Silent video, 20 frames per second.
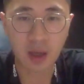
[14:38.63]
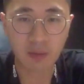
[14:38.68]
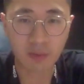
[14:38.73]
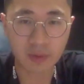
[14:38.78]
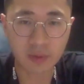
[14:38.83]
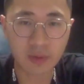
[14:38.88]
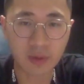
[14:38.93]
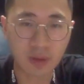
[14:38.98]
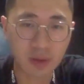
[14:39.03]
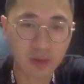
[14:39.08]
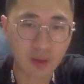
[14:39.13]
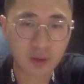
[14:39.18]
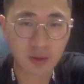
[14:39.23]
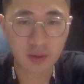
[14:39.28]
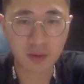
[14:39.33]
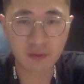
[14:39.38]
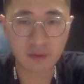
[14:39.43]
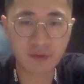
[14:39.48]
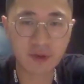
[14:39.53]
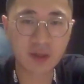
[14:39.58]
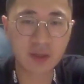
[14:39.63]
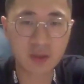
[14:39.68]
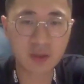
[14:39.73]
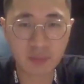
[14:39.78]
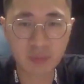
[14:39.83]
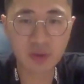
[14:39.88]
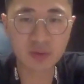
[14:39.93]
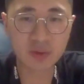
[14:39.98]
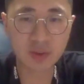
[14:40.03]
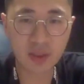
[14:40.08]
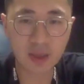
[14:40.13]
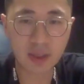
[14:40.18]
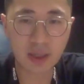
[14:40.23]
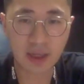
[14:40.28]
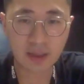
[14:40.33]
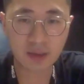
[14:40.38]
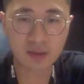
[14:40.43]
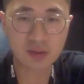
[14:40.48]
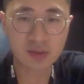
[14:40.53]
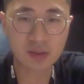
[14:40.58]
when you're feeling the music
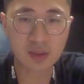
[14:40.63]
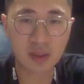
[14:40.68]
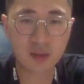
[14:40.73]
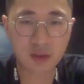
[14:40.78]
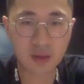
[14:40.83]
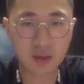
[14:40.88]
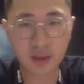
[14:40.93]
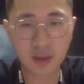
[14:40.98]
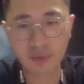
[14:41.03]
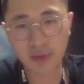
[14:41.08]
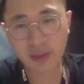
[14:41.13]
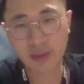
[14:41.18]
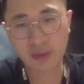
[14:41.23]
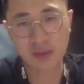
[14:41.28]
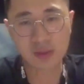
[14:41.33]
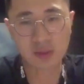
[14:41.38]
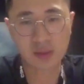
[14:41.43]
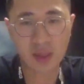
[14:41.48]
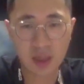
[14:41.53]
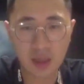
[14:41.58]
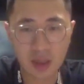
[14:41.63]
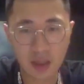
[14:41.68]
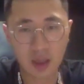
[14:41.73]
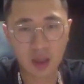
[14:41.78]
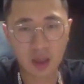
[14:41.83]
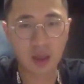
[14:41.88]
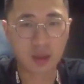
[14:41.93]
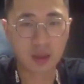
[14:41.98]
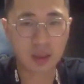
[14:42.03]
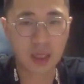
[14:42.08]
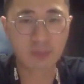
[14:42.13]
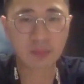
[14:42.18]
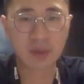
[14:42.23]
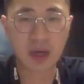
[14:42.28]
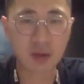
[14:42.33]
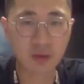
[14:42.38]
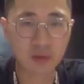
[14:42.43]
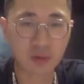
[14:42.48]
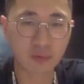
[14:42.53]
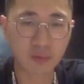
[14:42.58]
and seeing the lyrics uh, coming
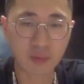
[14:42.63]
out of your